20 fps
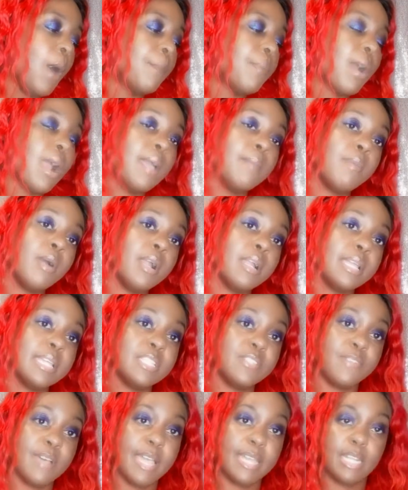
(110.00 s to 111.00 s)
primark
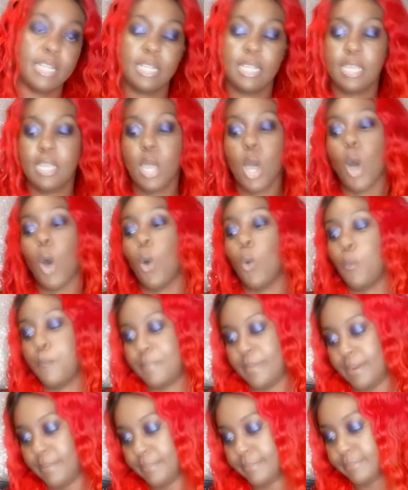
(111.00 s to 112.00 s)
is finally
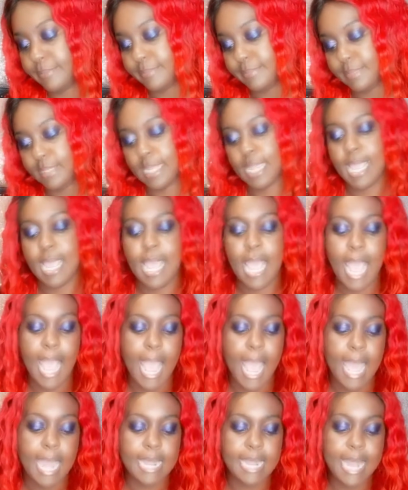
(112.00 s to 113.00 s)
open
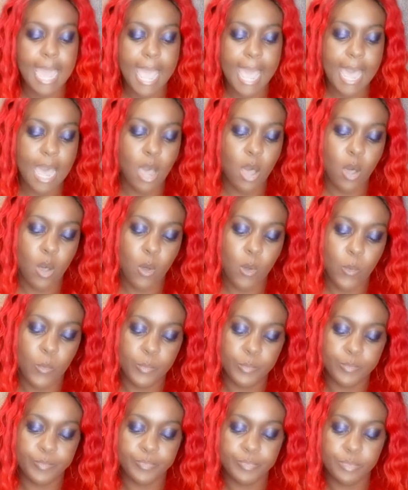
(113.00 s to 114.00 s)

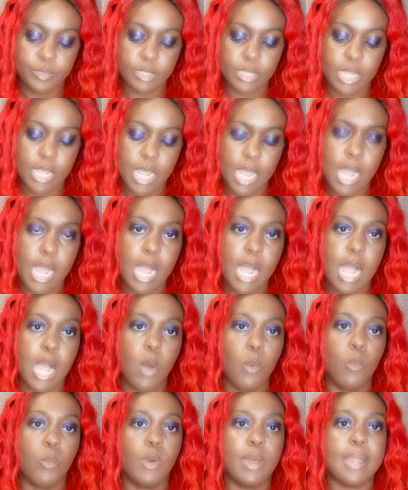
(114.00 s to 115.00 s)
now
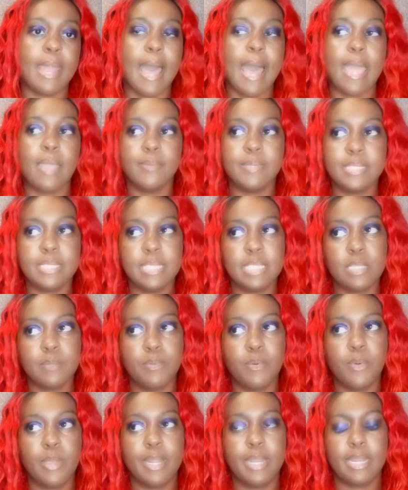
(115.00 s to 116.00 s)
what i was
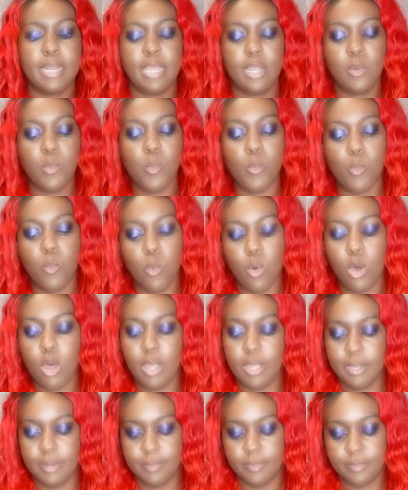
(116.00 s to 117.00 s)
disappointed in
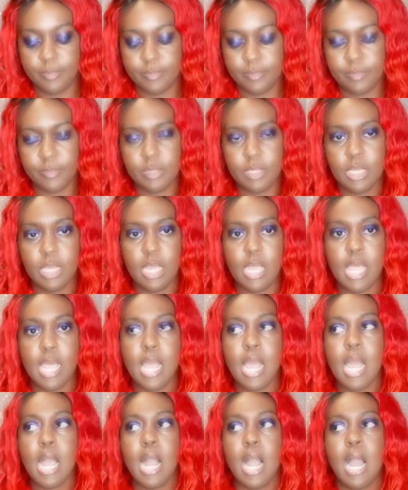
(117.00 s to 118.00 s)
one
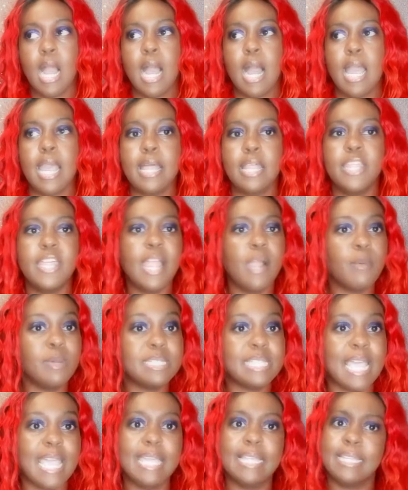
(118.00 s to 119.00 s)
there
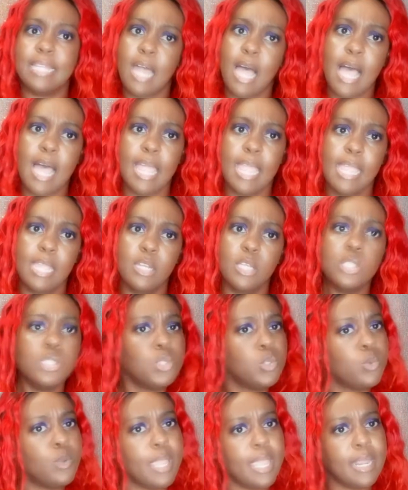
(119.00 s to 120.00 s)
was a line
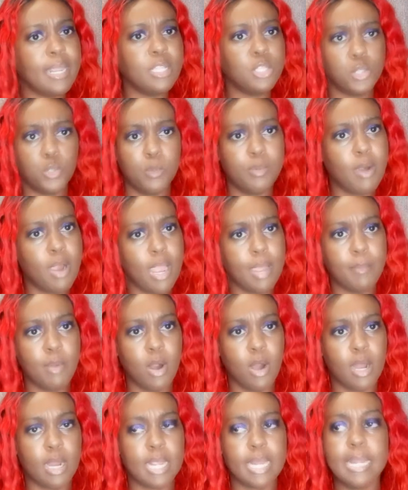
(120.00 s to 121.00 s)
to get into
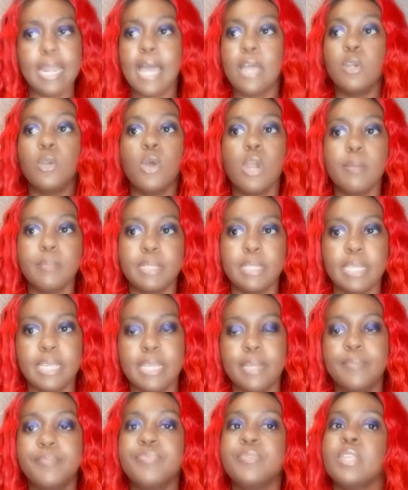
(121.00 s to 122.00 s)
primark now
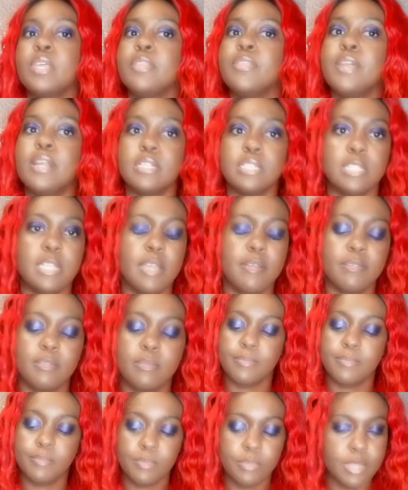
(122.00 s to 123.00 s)
normally there's ne-
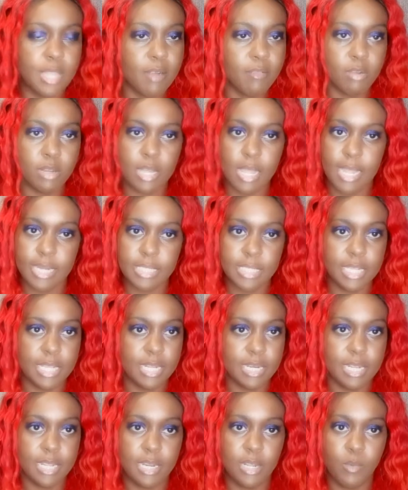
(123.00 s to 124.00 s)
never to
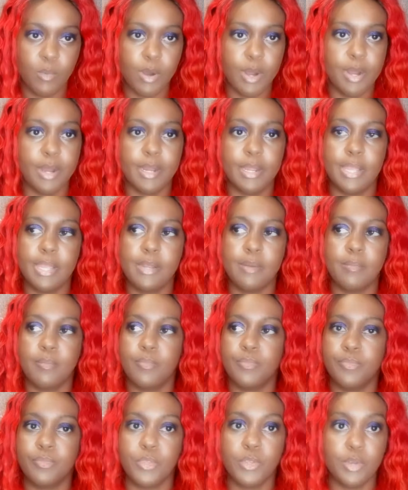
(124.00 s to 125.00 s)
getting anywhere
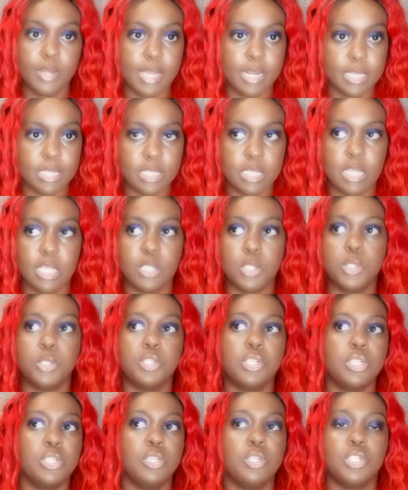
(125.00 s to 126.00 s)
in the United States.
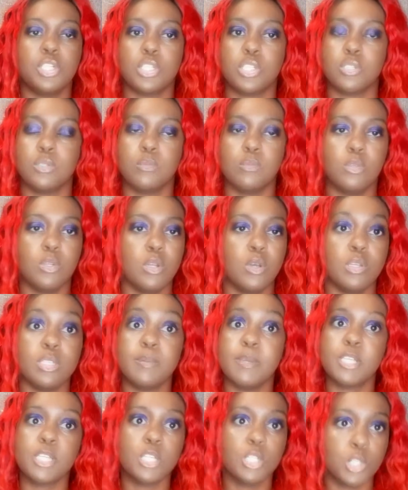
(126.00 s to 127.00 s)
Usually you just, you know,
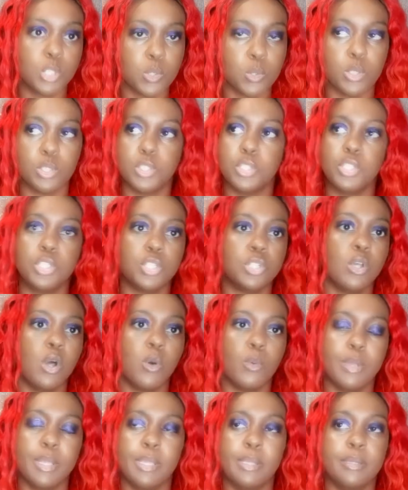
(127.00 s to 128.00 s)
especially stores, you can just
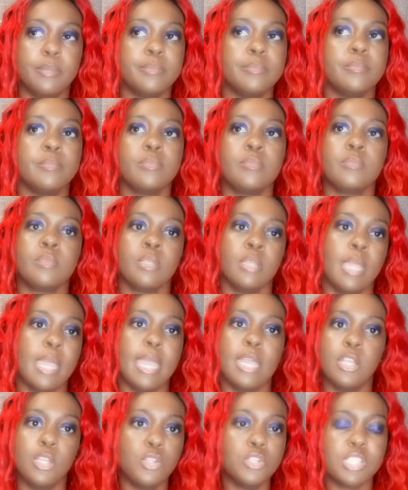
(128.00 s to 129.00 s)
go in
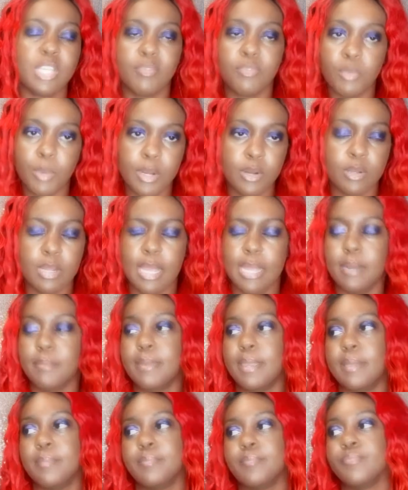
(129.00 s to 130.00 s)
and you just have to wait online to
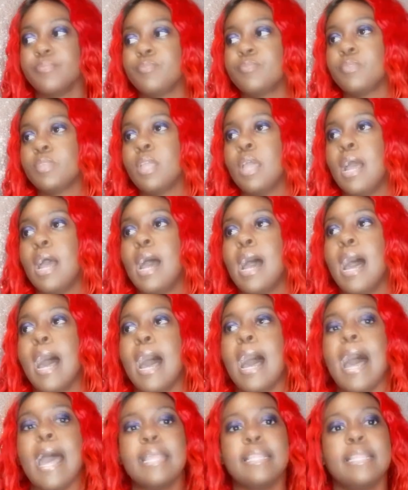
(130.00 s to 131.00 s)
pay.
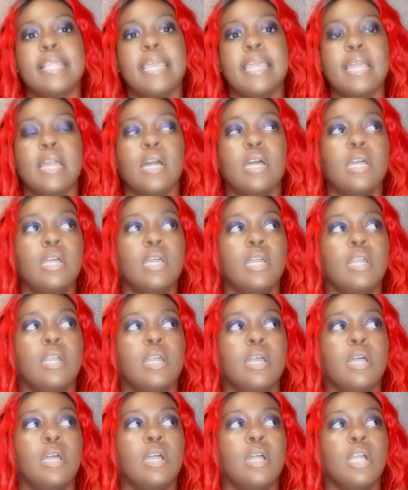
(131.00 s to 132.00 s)
I think
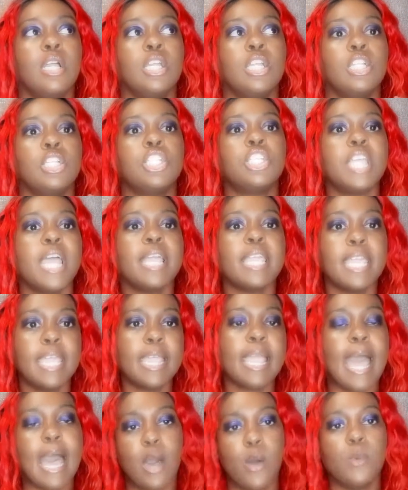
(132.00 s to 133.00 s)

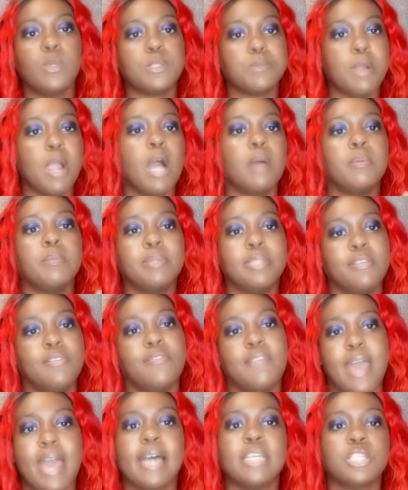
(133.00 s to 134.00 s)
checking out was probably
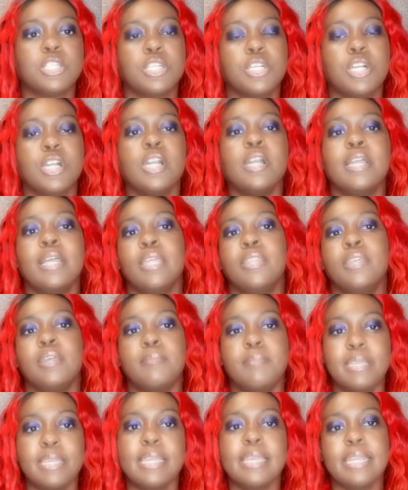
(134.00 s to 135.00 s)
faster
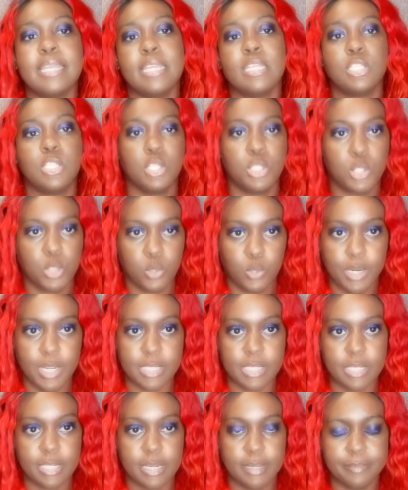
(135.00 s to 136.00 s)
than me getting into the store
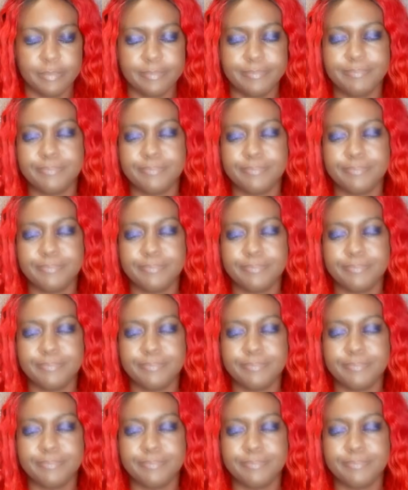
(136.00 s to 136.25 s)
yesterday.